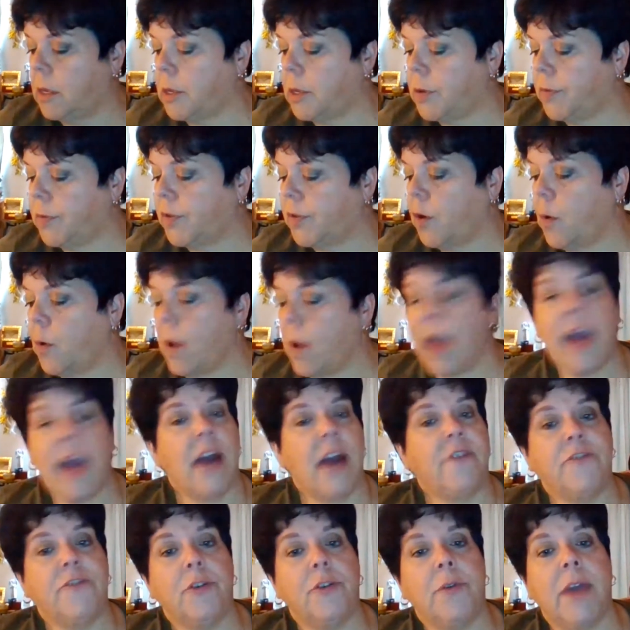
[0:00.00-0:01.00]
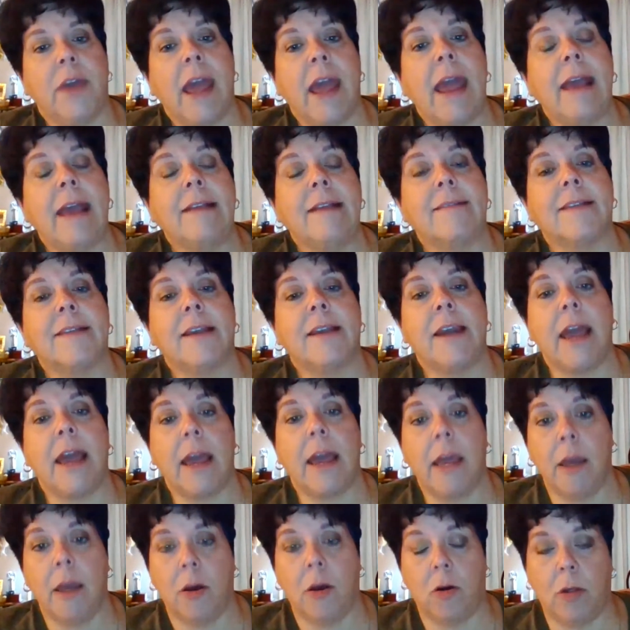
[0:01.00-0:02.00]
So after cakes and
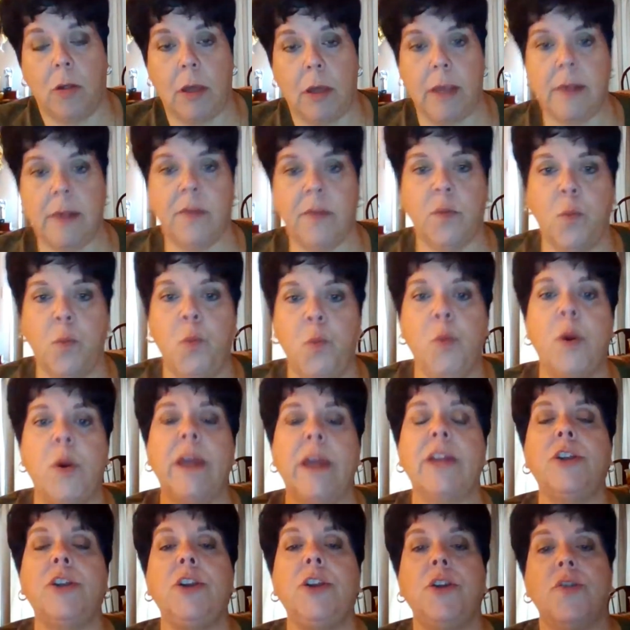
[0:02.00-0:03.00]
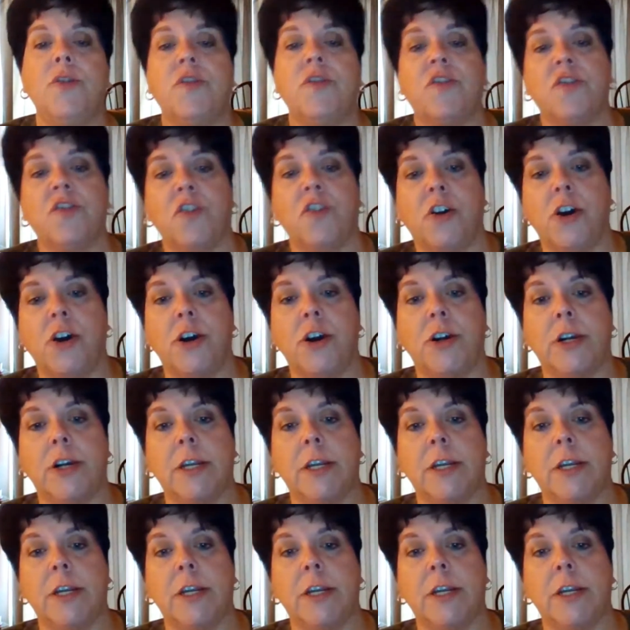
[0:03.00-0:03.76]
ale is when you start.